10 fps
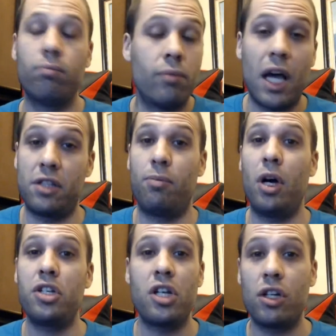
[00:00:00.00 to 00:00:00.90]
as
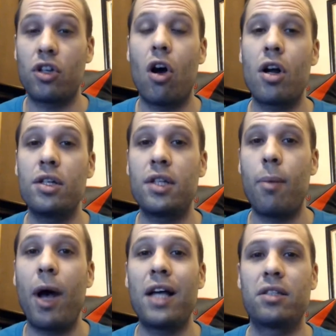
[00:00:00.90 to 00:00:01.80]
much and as hard as they
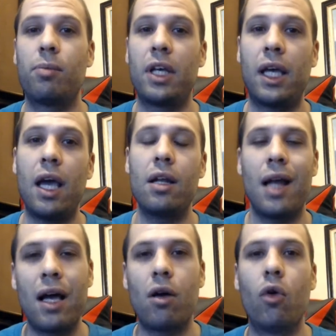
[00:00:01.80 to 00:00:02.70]
possibly can,
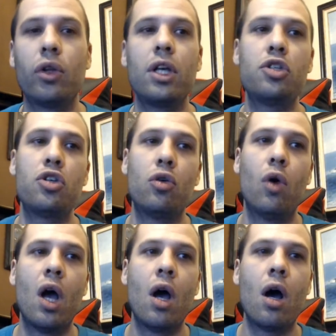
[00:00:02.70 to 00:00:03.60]
not only
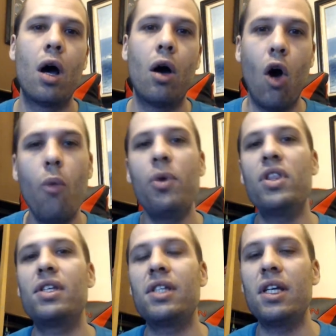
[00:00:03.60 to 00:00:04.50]
to
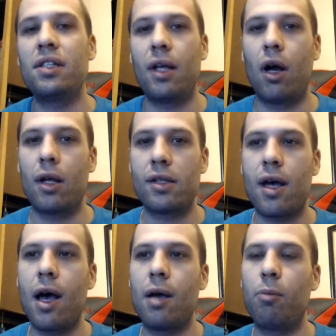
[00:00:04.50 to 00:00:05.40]
open the season on
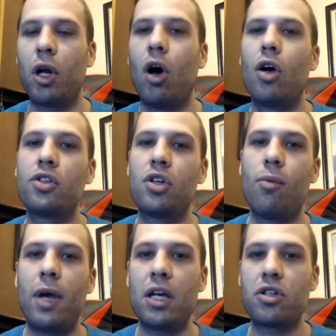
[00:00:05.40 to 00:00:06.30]
time, but also
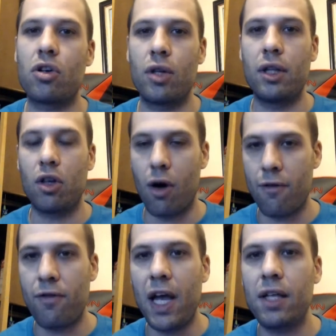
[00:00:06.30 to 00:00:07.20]
make sure that there are
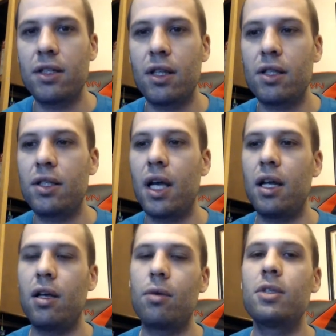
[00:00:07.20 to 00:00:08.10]
fans in the
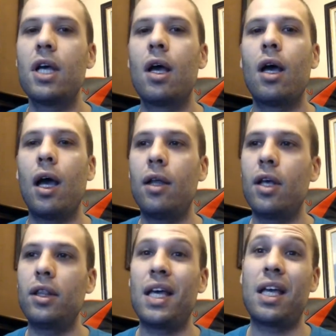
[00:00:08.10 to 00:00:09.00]
stadiums and
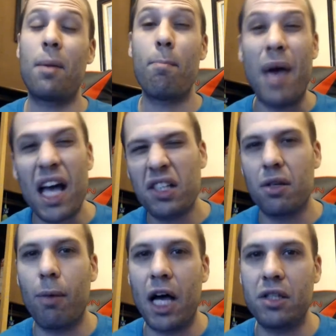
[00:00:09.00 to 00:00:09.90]
that they can
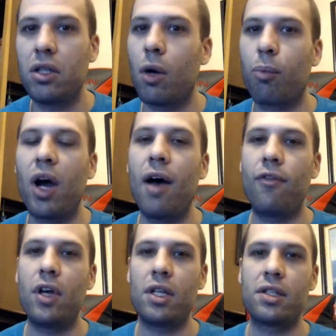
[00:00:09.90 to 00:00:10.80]
maximize their
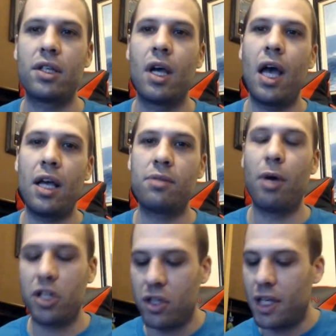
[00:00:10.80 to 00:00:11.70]
profits as
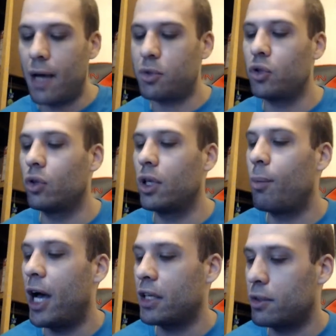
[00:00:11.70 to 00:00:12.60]
much as absolutely
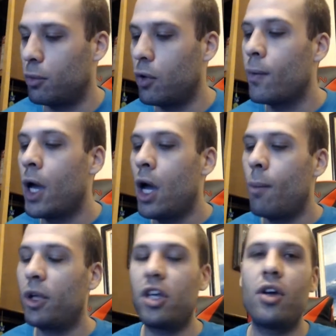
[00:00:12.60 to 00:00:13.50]
possible.
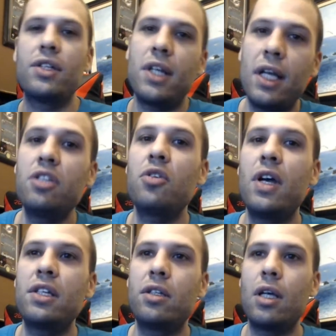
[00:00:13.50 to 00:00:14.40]
But there is an
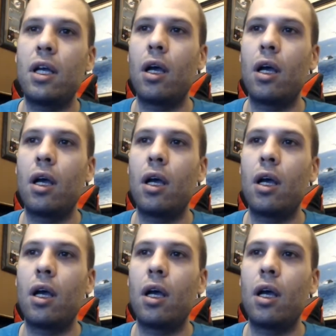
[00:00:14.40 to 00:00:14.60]
interesting